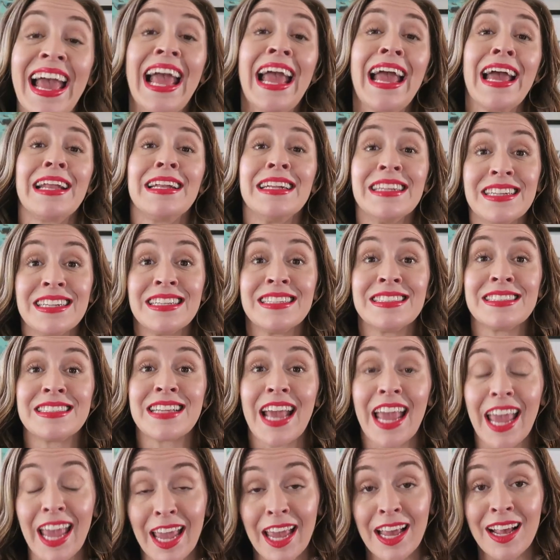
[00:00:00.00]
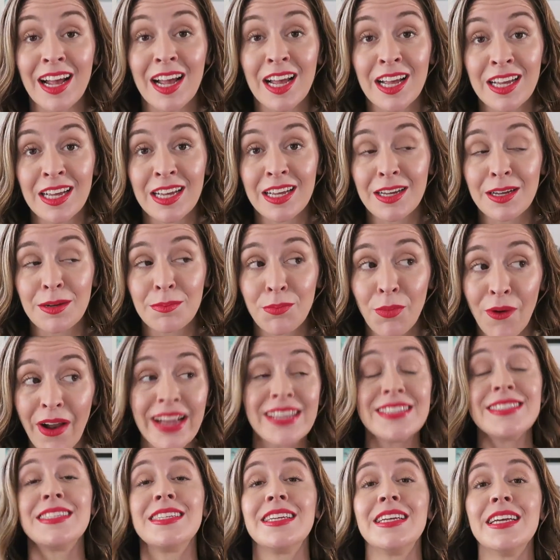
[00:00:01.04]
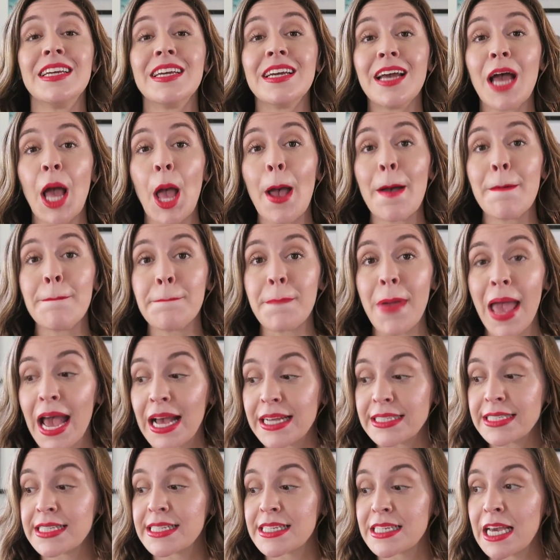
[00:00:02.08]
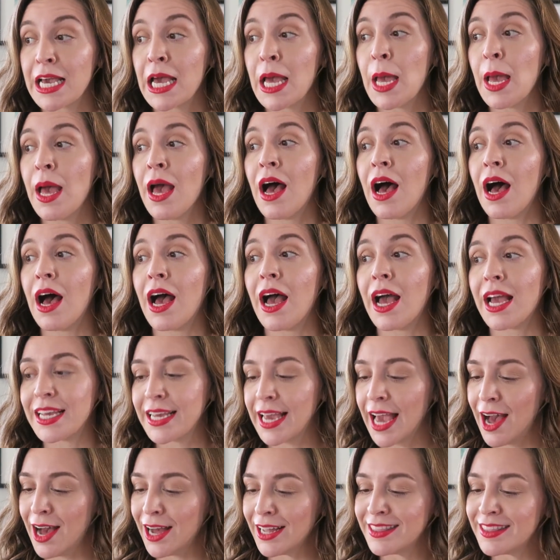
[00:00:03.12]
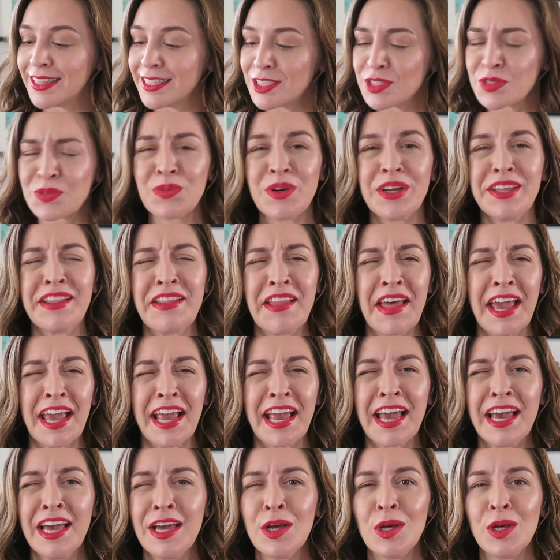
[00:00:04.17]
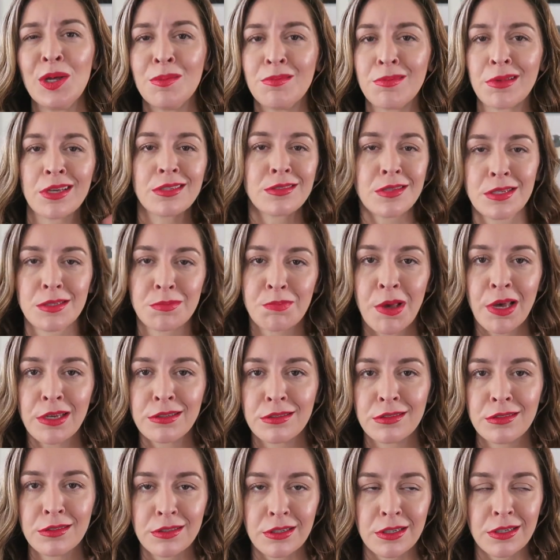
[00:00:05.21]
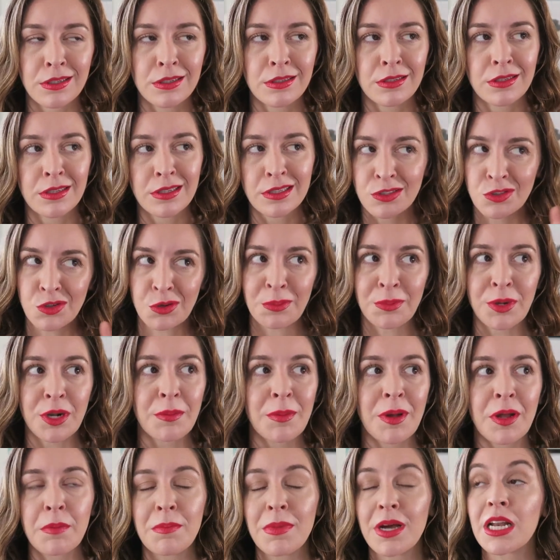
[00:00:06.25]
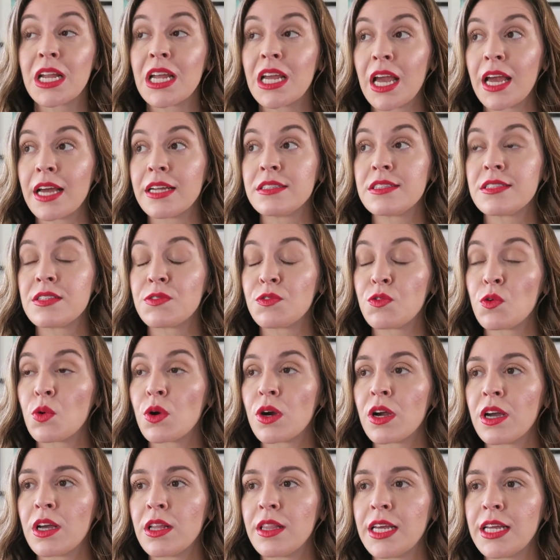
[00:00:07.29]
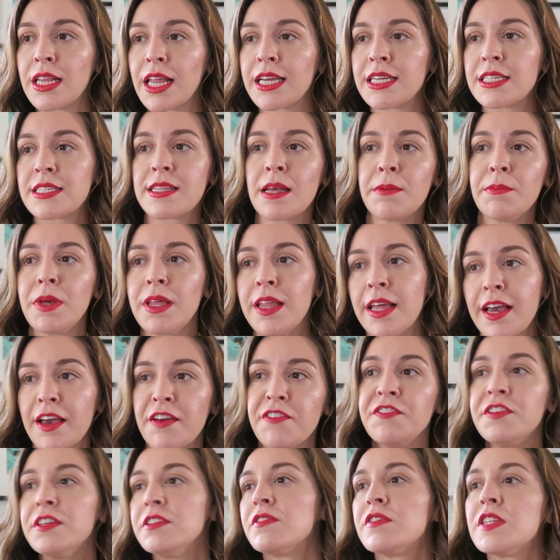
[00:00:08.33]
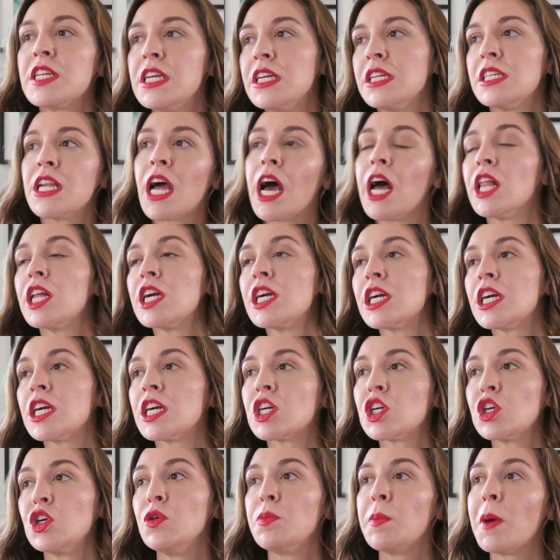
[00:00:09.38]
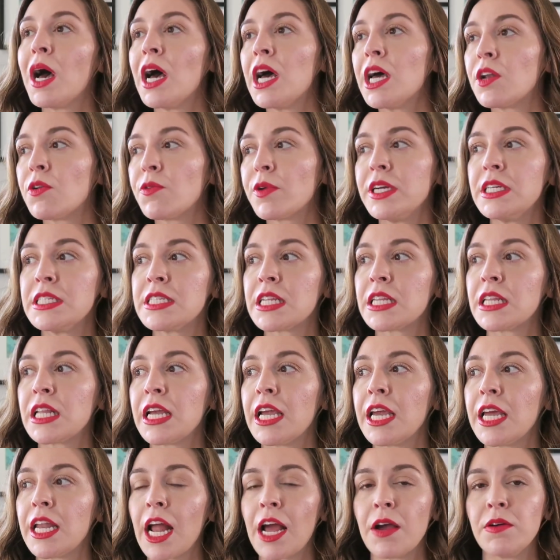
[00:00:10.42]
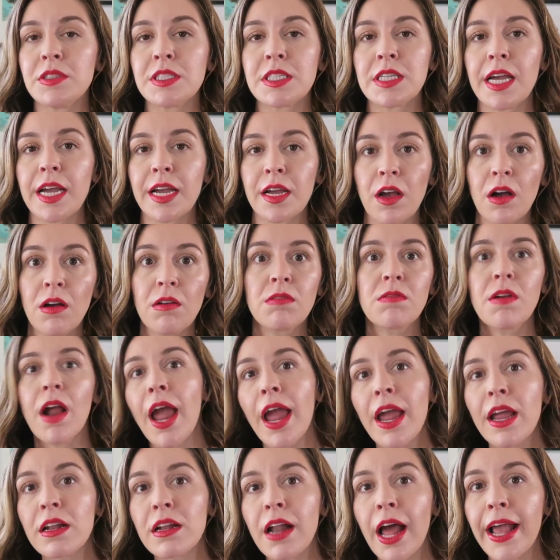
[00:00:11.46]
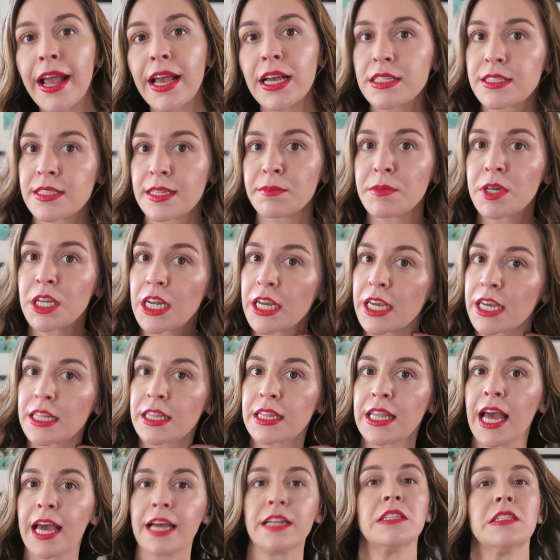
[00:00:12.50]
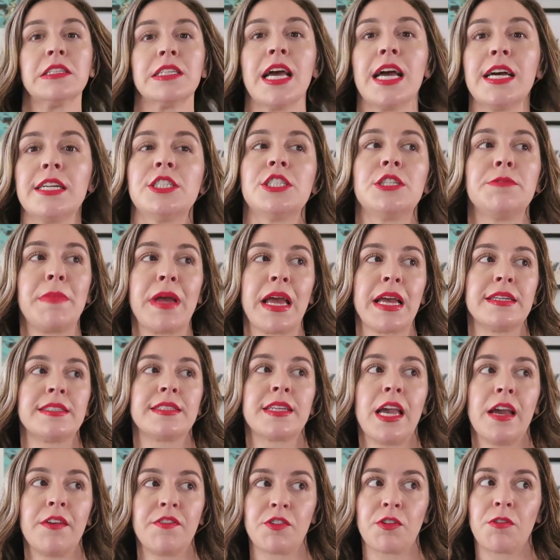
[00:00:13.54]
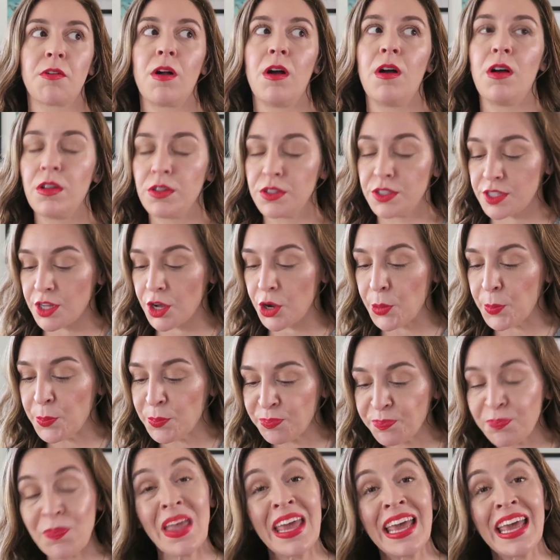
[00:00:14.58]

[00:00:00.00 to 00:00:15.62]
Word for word: and it is a pricey mask. I got this when like, because I spend an exorbitant amount of money at Sephora, they like sent me like a $15 coupon recently and I was like, all right, I guess I'm gonna get that Tatcha mask after all. So